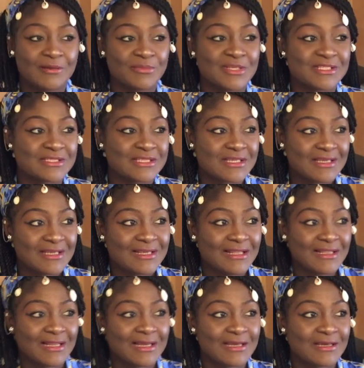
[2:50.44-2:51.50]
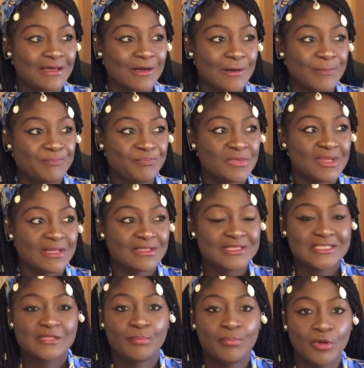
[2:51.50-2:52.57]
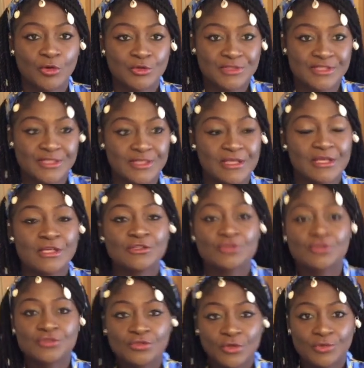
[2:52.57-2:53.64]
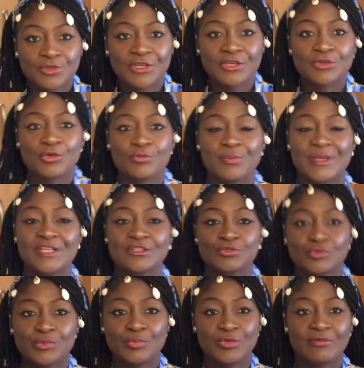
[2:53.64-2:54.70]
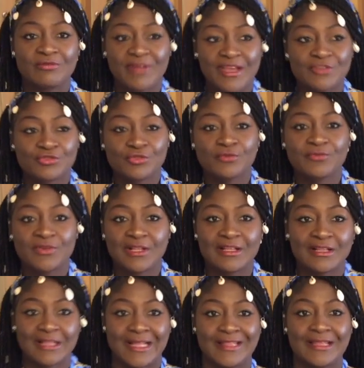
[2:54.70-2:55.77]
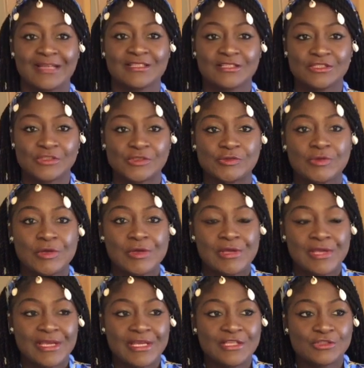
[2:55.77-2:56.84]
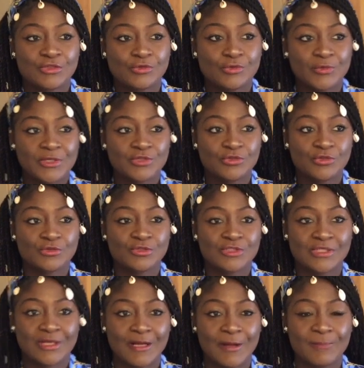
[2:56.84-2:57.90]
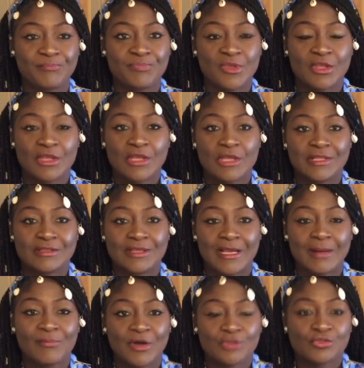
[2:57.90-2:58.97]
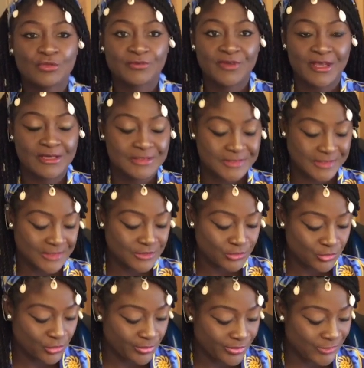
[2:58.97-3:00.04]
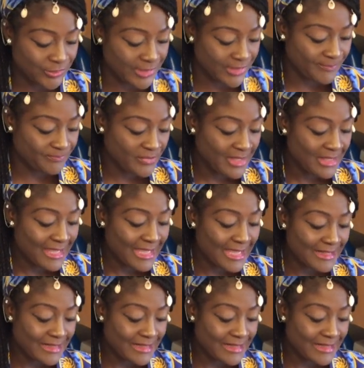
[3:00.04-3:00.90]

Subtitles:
somehow break those sugars. So sometimes, when you cook your beans, with many women especially, they will say it gives them gas or just undigested. They feel like they're not